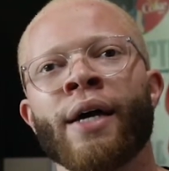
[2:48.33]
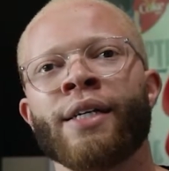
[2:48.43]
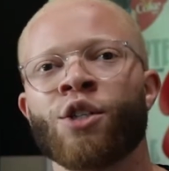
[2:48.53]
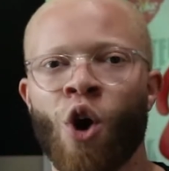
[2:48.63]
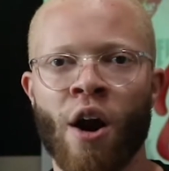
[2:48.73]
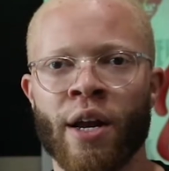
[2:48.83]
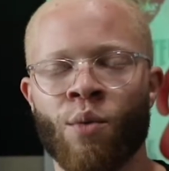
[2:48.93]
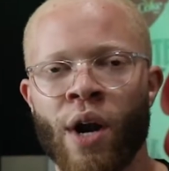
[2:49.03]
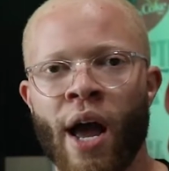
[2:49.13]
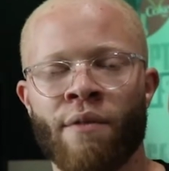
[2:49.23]
disheartening
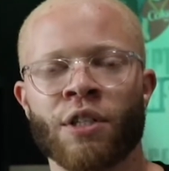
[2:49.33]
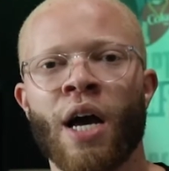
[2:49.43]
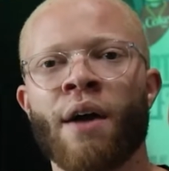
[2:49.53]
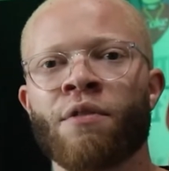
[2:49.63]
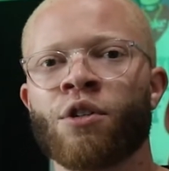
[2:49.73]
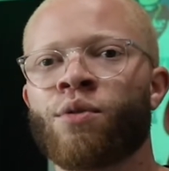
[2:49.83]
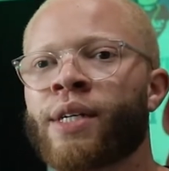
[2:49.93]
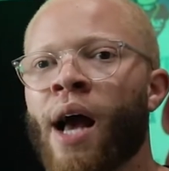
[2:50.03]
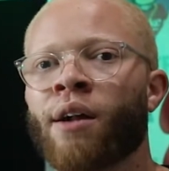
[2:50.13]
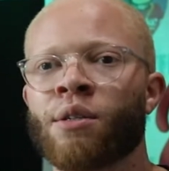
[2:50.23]
when I have photographers
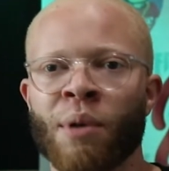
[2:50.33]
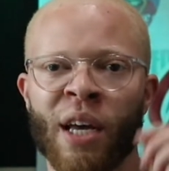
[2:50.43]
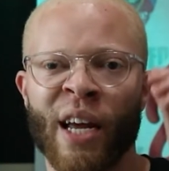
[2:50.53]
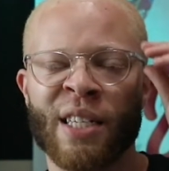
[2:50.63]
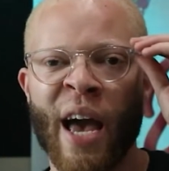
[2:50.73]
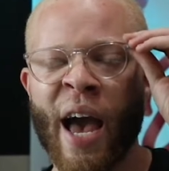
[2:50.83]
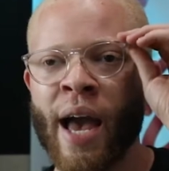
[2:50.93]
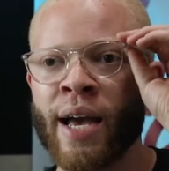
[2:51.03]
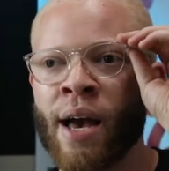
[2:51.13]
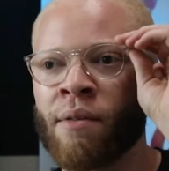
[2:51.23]
reach out to me and they say,
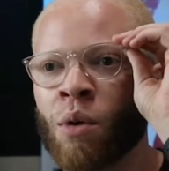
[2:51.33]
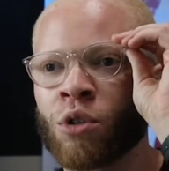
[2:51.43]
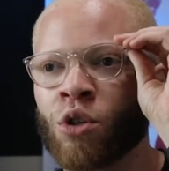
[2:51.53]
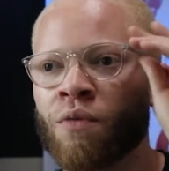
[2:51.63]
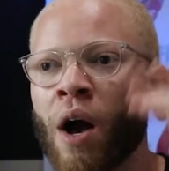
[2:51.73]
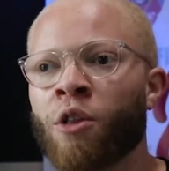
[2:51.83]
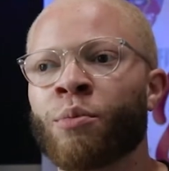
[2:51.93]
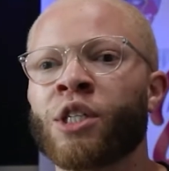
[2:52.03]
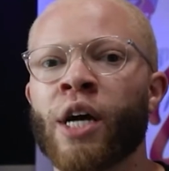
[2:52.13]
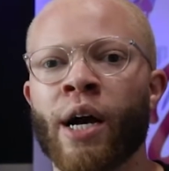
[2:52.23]
hey Gavin, I want you to follow
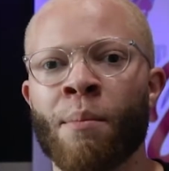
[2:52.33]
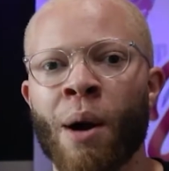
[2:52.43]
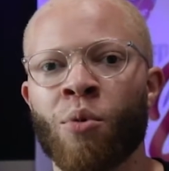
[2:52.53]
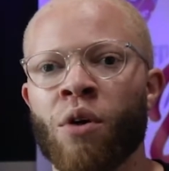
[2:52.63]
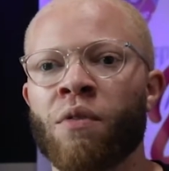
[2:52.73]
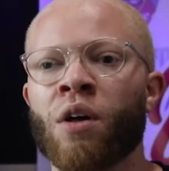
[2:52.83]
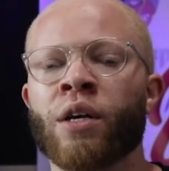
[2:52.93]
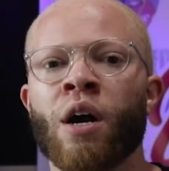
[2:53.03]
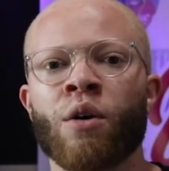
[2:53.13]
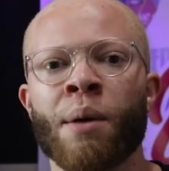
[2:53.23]
me, check out my
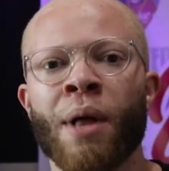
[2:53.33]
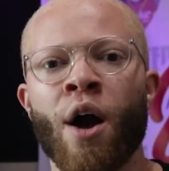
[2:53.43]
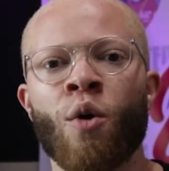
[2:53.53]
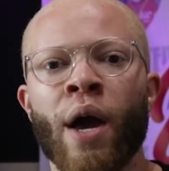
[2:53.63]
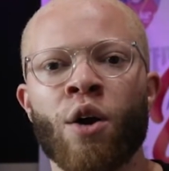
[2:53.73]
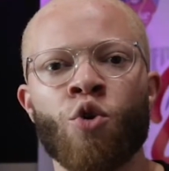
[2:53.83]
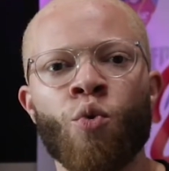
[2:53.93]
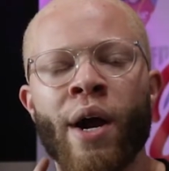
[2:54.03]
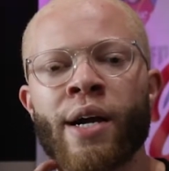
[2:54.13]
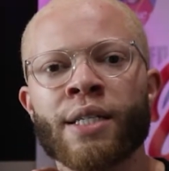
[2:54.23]
portfolio. And I'm like, okay, cool,
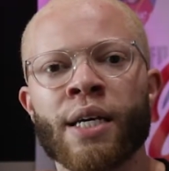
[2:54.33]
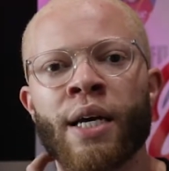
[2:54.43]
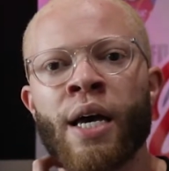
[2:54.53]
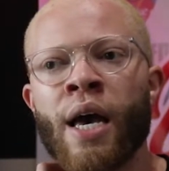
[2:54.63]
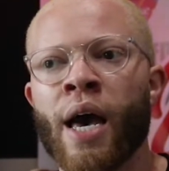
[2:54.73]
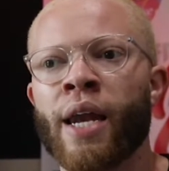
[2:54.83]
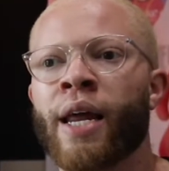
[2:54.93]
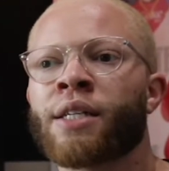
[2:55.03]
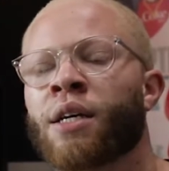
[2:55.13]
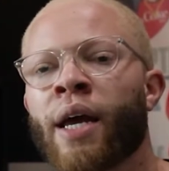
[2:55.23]
where is it? And
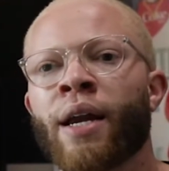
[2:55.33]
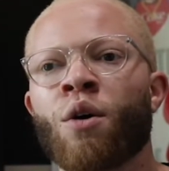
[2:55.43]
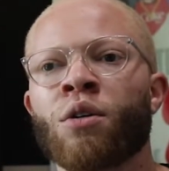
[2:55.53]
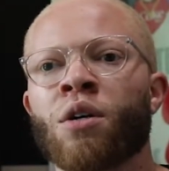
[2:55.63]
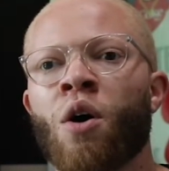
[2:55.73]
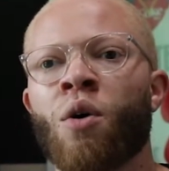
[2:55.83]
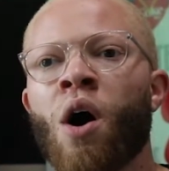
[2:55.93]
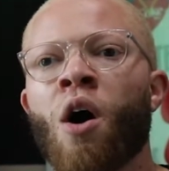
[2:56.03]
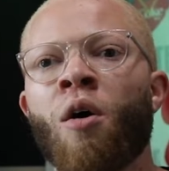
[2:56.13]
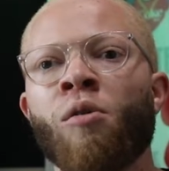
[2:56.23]
next thing they know is go,
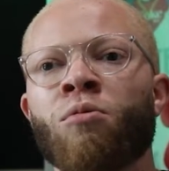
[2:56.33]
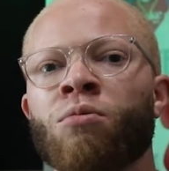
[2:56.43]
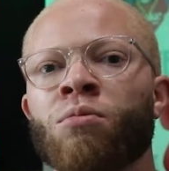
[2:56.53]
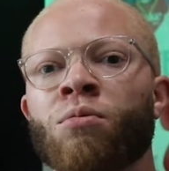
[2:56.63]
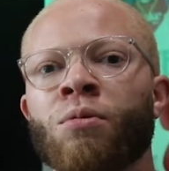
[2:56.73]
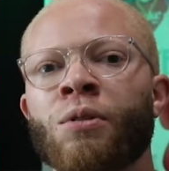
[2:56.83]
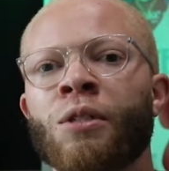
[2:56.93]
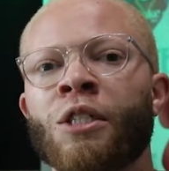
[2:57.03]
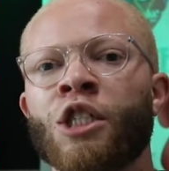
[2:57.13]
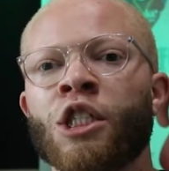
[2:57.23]
oh,
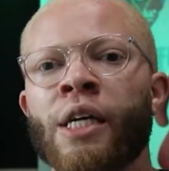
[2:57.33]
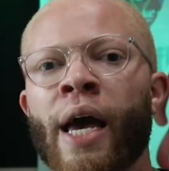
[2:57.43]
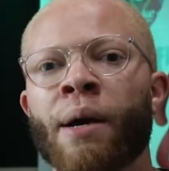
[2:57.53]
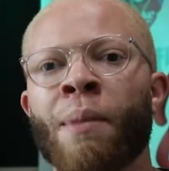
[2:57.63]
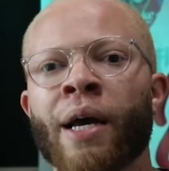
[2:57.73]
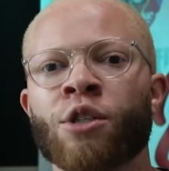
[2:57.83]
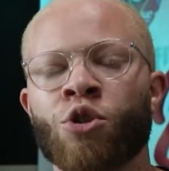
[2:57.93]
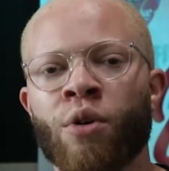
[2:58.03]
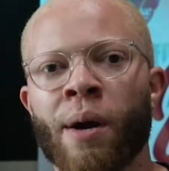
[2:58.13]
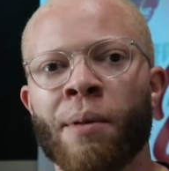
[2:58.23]
check my
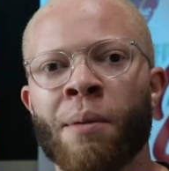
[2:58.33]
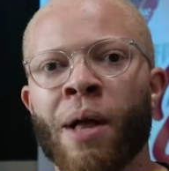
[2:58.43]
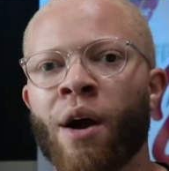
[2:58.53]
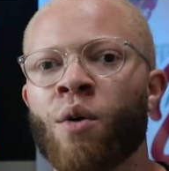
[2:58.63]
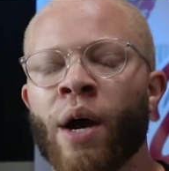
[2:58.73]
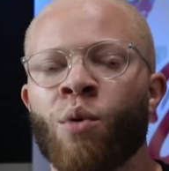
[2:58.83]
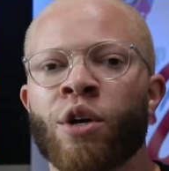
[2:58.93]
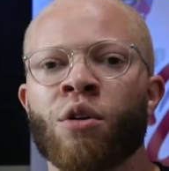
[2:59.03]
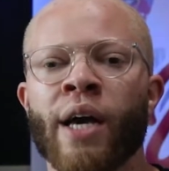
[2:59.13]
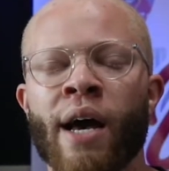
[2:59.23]
Instagram. And I'm like, okay, well,
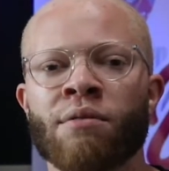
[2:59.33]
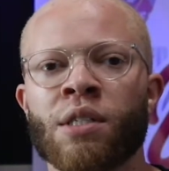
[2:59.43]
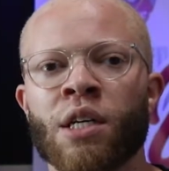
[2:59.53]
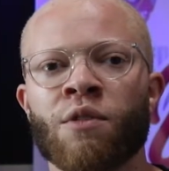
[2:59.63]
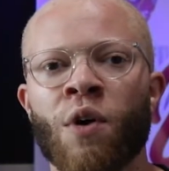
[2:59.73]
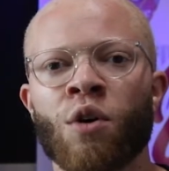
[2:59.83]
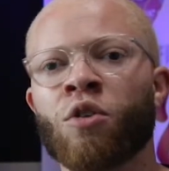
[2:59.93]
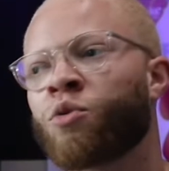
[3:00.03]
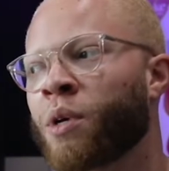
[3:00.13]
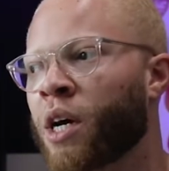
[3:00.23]
you only have 6
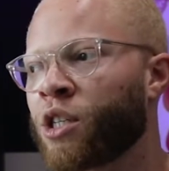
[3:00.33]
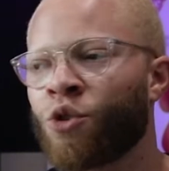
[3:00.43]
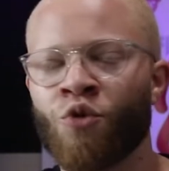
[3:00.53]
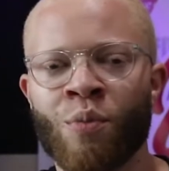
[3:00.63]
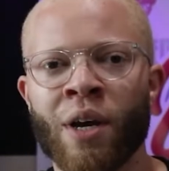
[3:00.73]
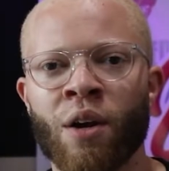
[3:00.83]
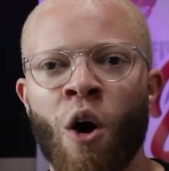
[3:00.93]
photos because you've been